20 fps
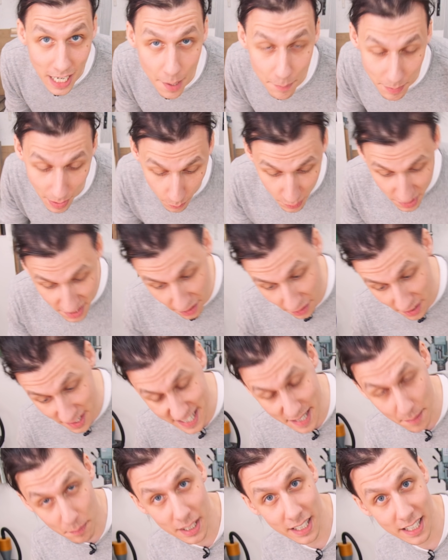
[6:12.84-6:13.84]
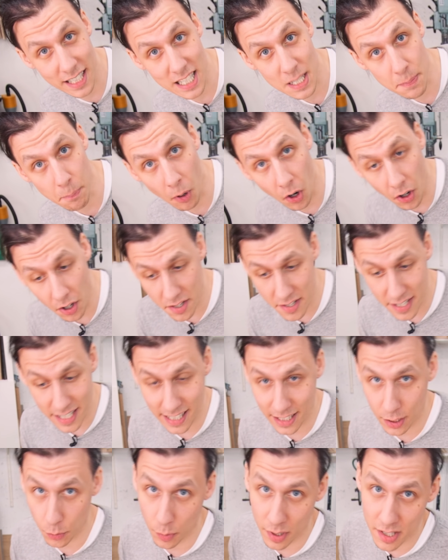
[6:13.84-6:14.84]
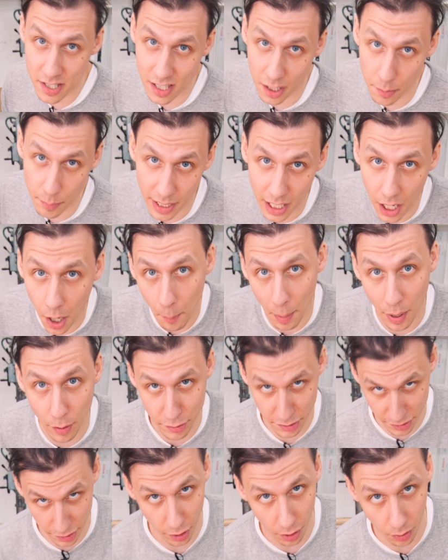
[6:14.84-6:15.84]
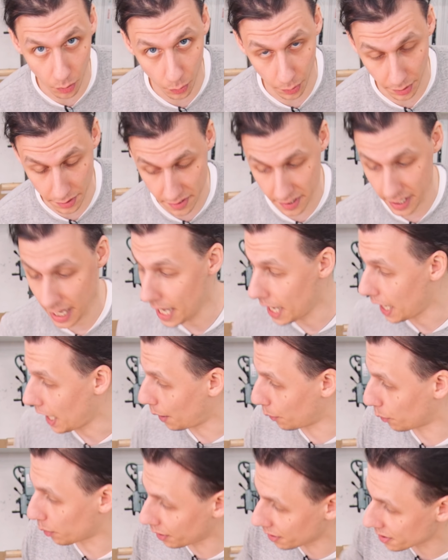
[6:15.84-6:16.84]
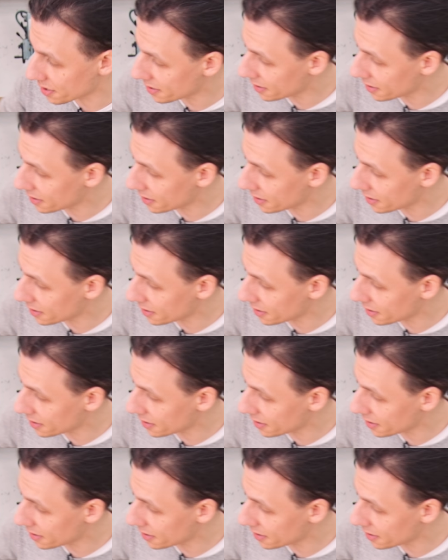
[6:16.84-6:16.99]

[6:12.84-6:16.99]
time that we start assembling these parts into what is gonna become our sawhorse. And we're gonna